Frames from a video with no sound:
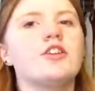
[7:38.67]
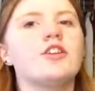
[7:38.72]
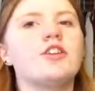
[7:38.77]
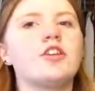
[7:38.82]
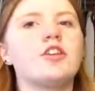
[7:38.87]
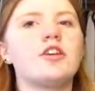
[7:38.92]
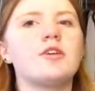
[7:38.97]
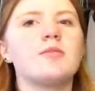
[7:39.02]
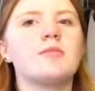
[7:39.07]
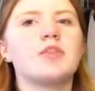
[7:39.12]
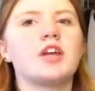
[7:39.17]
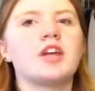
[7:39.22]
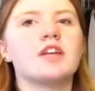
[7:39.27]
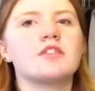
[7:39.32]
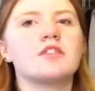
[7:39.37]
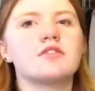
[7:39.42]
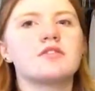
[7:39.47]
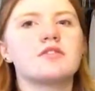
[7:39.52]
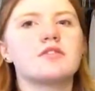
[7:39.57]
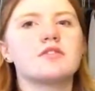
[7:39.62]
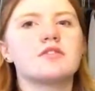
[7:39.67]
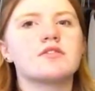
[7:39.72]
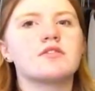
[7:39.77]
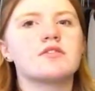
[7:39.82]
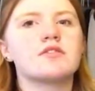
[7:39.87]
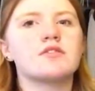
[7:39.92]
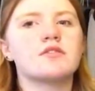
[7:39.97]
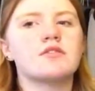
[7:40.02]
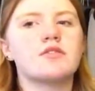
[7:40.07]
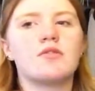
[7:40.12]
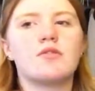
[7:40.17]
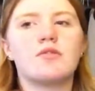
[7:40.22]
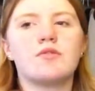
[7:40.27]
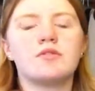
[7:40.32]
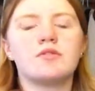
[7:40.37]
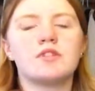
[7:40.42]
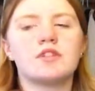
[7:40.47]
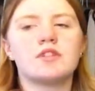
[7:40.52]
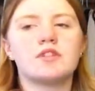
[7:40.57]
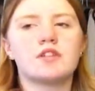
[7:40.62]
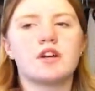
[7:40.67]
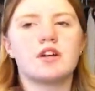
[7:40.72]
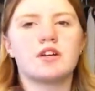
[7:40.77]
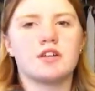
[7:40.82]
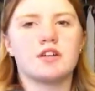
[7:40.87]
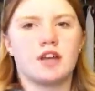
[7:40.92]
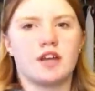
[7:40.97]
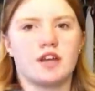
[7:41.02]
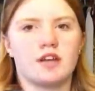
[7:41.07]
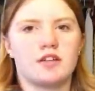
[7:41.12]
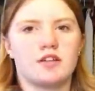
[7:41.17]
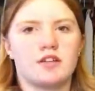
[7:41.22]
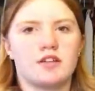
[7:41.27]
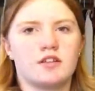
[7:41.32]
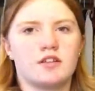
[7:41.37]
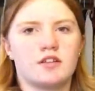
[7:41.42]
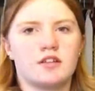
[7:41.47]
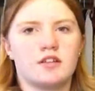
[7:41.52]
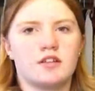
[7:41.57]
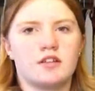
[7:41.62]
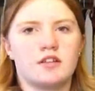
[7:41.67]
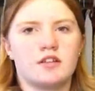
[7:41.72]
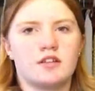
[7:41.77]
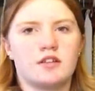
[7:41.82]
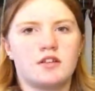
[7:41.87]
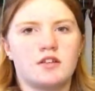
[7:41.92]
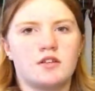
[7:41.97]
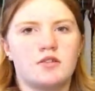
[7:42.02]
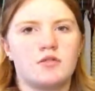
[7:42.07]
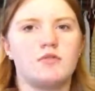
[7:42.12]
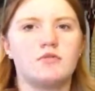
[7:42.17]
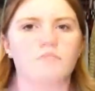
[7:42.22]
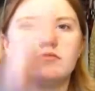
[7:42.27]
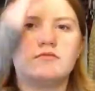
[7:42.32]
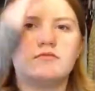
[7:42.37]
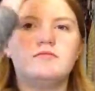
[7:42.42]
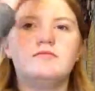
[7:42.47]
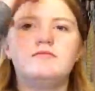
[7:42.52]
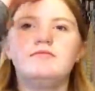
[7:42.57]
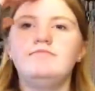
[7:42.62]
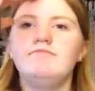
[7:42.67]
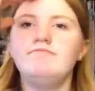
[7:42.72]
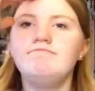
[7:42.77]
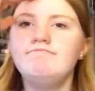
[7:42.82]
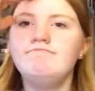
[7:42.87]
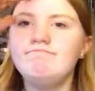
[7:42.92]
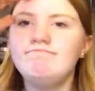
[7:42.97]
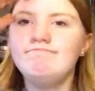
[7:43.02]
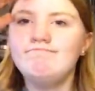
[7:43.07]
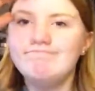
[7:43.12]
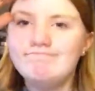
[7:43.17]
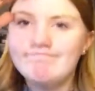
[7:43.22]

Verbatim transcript: literally am playing this whole entire song again. Mm -hmm.